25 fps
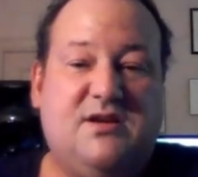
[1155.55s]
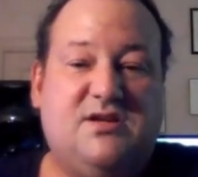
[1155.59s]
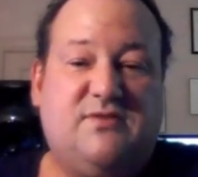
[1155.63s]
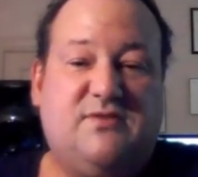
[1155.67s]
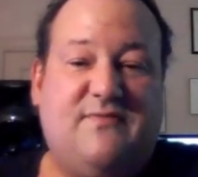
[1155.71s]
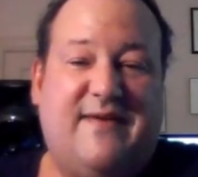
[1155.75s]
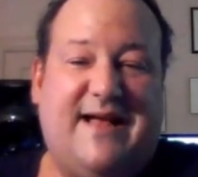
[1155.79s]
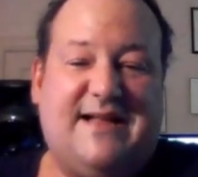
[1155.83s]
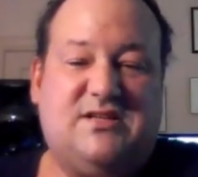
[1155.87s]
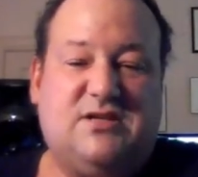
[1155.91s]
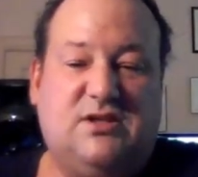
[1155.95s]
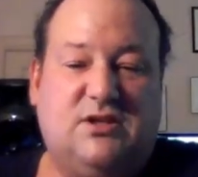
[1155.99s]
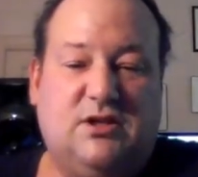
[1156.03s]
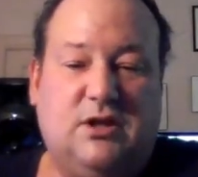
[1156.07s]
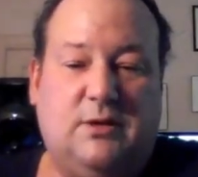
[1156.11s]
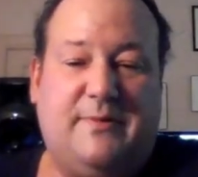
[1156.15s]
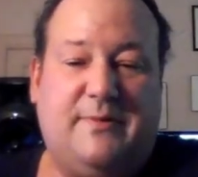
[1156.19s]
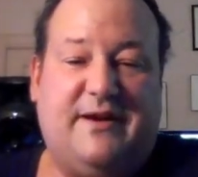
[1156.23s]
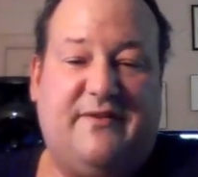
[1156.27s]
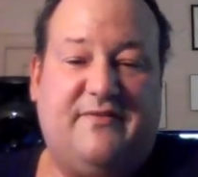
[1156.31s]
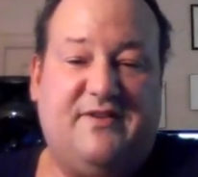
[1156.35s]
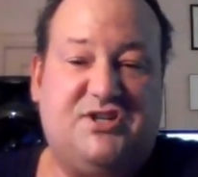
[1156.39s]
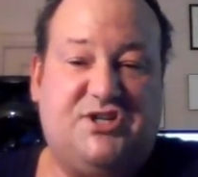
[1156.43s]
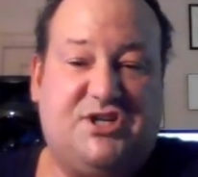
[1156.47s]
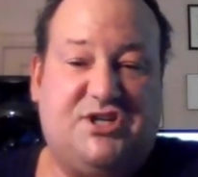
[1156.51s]
so that's a little
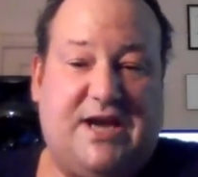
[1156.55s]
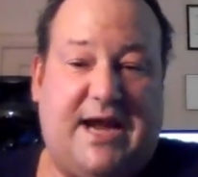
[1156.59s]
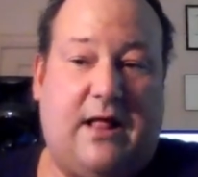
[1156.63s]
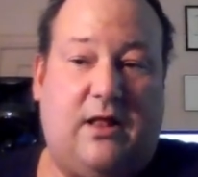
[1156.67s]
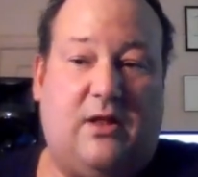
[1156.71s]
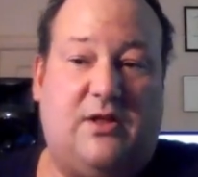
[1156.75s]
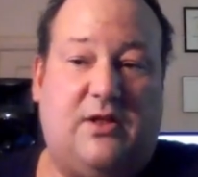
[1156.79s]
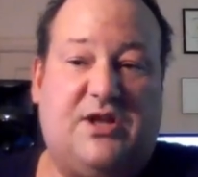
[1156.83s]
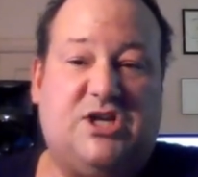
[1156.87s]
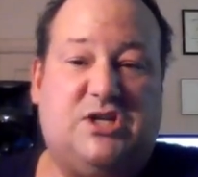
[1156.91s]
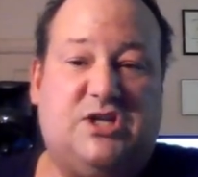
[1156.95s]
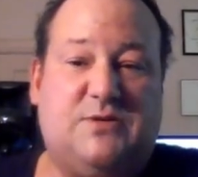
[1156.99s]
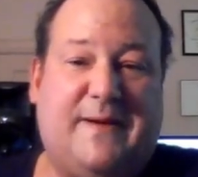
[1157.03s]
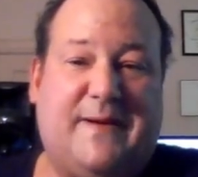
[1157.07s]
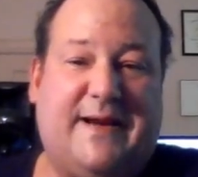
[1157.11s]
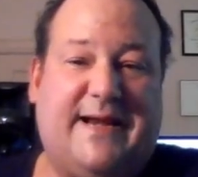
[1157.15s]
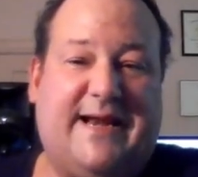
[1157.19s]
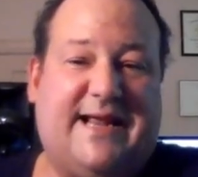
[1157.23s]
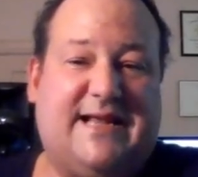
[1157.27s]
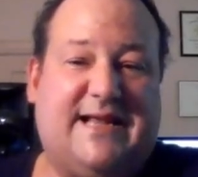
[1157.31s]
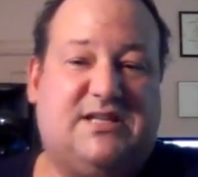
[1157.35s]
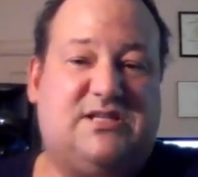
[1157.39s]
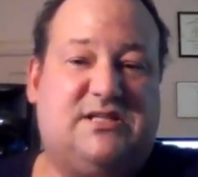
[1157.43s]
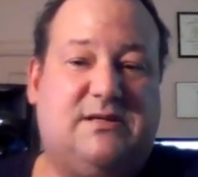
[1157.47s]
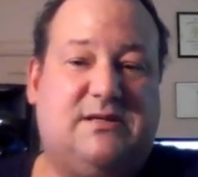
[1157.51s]
bit of a challenge,
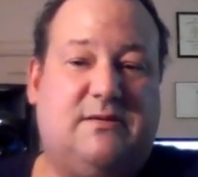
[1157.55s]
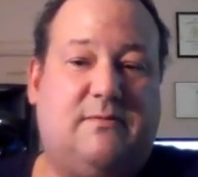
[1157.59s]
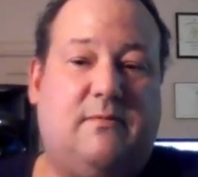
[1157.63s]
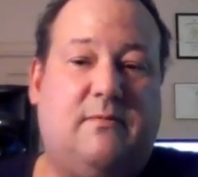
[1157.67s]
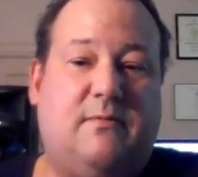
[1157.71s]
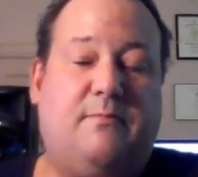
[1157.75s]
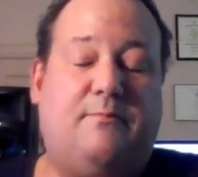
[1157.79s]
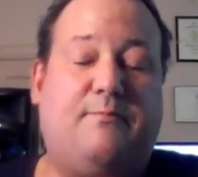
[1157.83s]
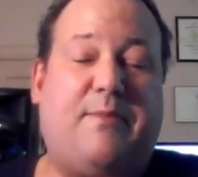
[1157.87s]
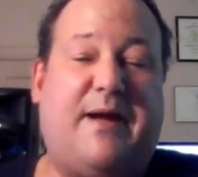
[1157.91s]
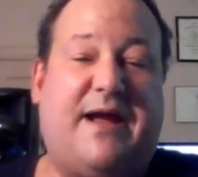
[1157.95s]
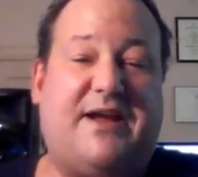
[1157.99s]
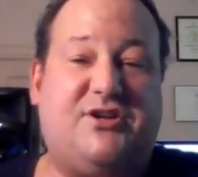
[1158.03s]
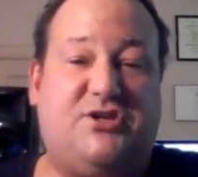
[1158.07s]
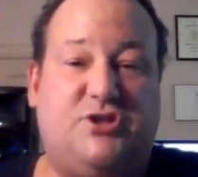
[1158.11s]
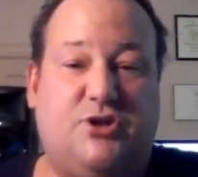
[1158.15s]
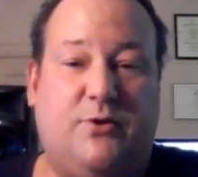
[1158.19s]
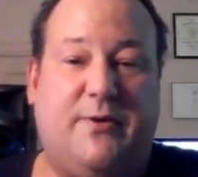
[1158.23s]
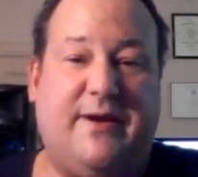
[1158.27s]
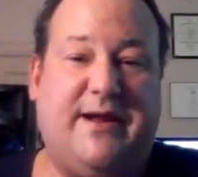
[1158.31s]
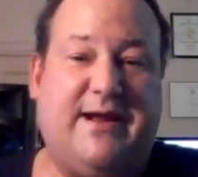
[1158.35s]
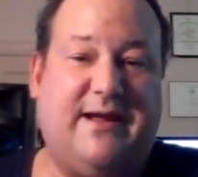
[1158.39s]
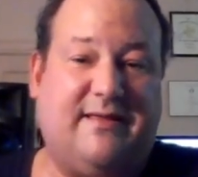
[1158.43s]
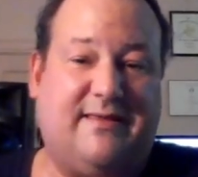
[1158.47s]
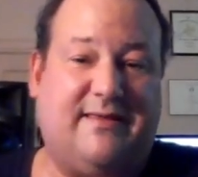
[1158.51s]
but it's by
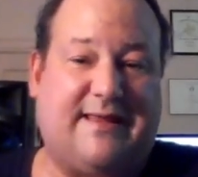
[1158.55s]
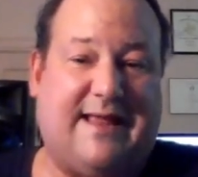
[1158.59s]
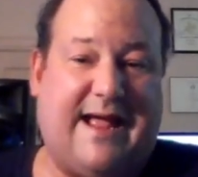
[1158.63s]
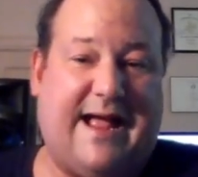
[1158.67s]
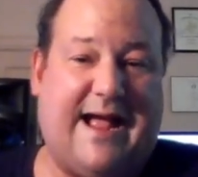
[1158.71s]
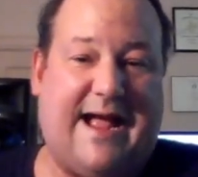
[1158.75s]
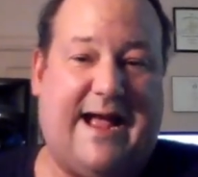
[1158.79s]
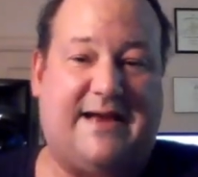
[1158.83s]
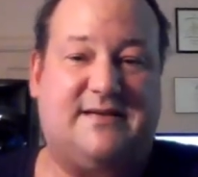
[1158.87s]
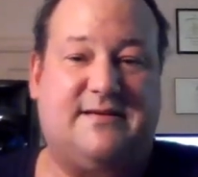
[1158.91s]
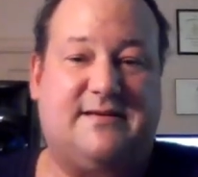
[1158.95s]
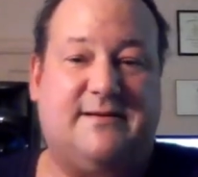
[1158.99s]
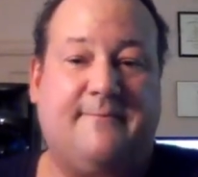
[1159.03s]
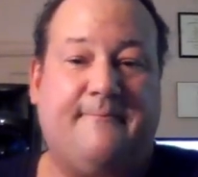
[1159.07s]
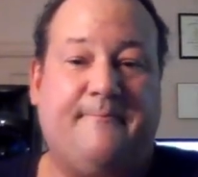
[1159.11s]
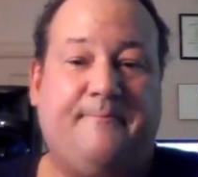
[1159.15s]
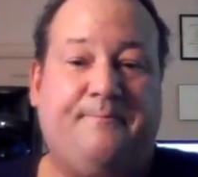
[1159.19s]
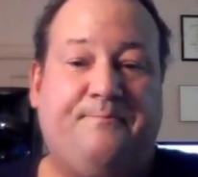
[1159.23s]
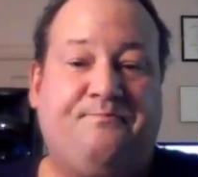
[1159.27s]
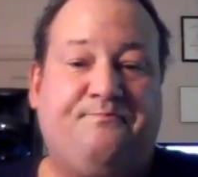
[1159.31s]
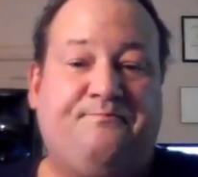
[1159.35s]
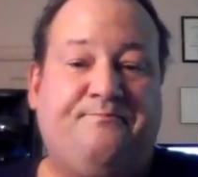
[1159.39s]
doing that,